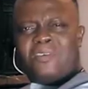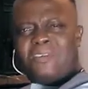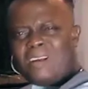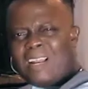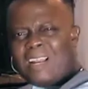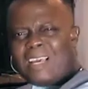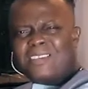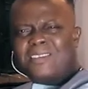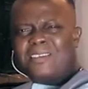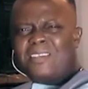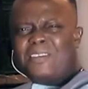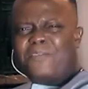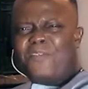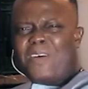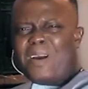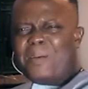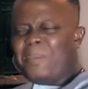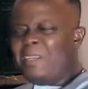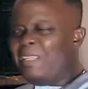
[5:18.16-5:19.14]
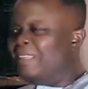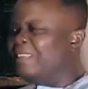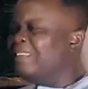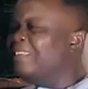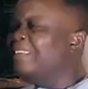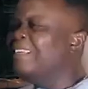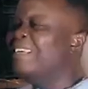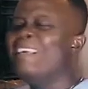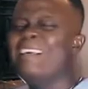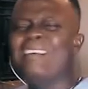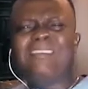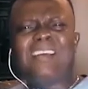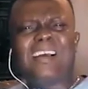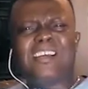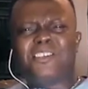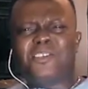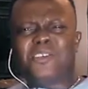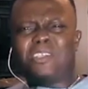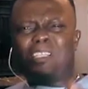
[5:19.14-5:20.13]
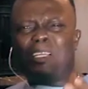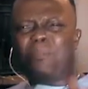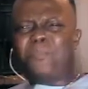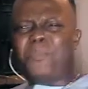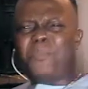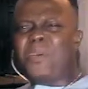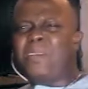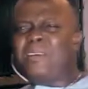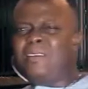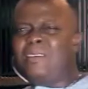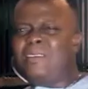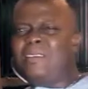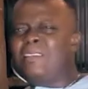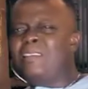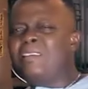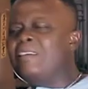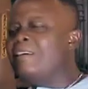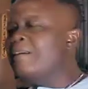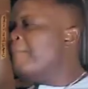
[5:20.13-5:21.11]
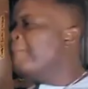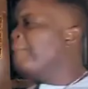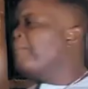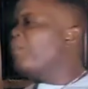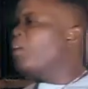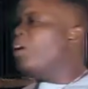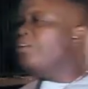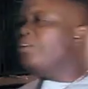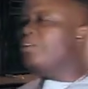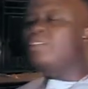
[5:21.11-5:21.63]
grasscutter farming. Grasscutter pays. All you